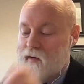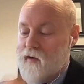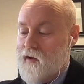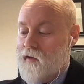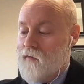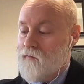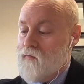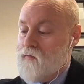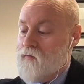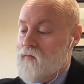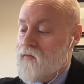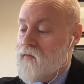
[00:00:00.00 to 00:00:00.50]

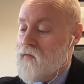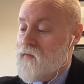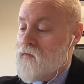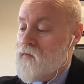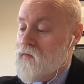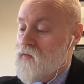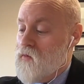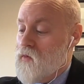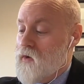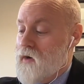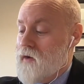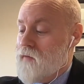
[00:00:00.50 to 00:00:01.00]
And
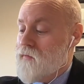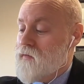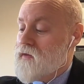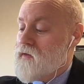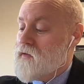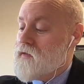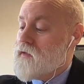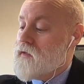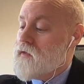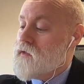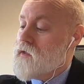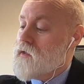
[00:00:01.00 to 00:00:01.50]
what
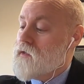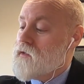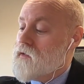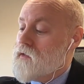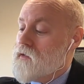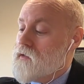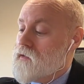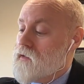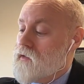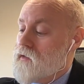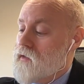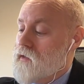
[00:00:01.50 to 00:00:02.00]
I'm
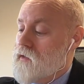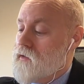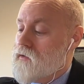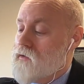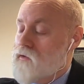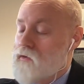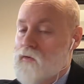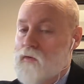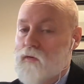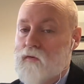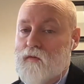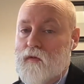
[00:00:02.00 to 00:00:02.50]
suggesting is that these
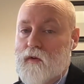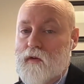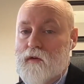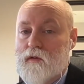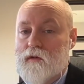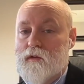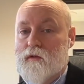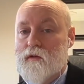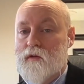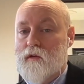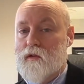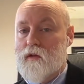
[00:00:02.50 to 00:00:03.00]
two
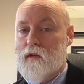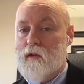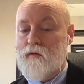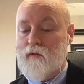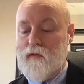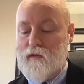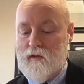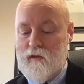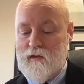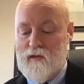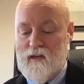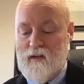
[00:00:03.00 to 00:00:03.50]
events give
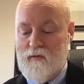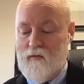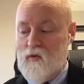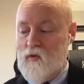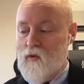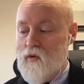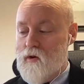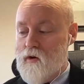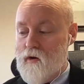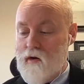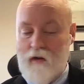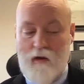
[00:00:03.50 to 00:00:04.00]
us the same
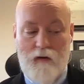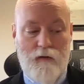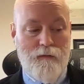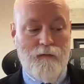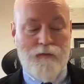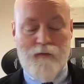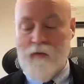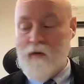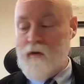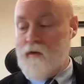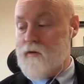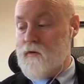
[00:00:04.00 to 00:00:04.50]
quantity.
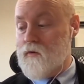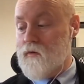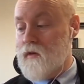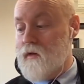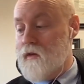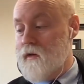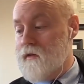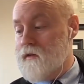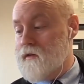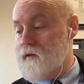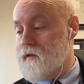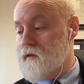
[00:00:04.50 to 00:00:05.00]
So
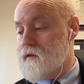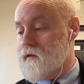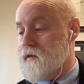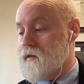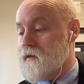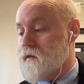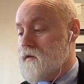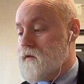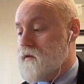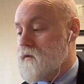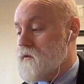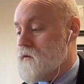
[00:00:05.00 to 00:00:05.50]
the easiest thing
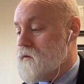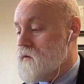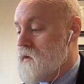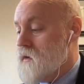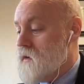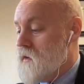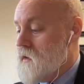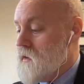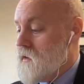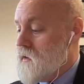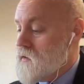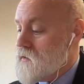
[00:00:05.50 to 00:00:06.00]
to do
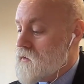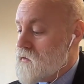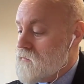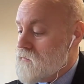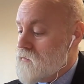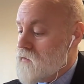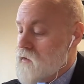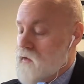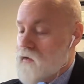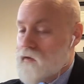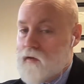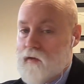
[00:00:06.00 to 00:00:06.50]
is to
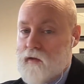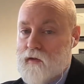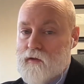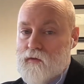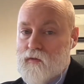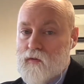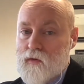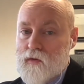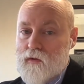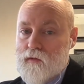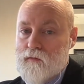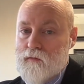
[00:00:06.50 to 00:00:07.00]
look at
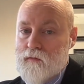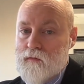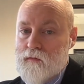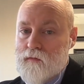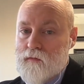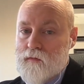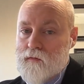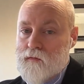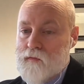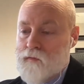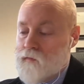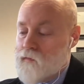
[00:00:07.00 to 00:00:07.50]
this one
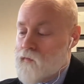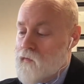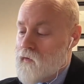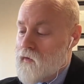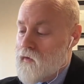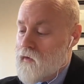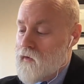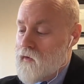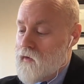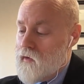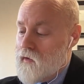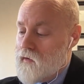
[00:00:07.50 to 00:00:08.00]

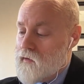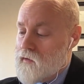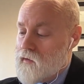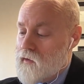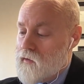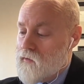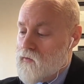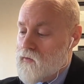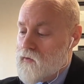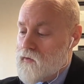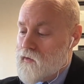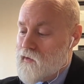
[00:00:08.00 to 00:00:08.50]
and
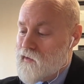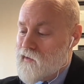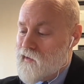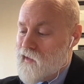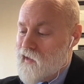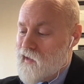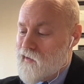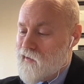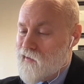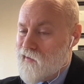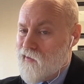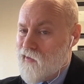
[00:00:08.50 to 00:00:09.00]
say, well, is
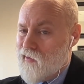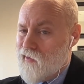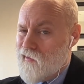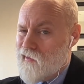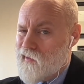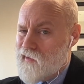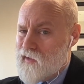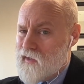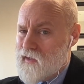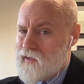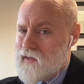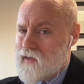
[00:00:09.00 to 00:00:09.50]
that
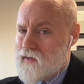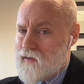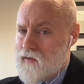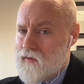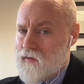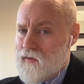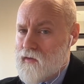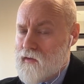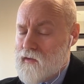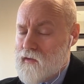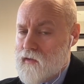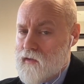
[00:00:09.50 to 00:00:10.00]
6 out of
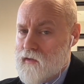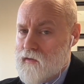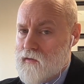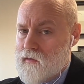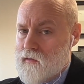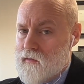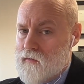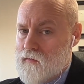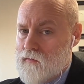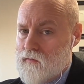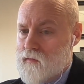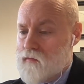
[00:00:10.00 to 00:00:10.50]

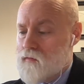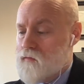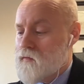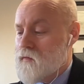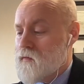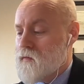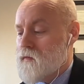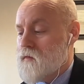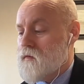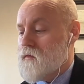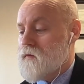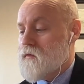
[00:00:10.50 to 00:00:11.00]
36?
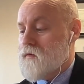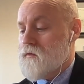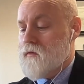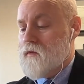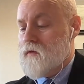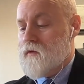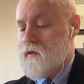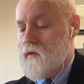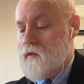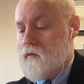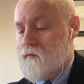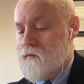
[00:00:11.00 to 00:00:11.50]
So
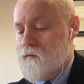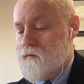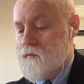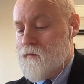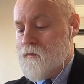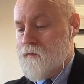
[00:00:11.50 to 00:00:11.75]
let's see.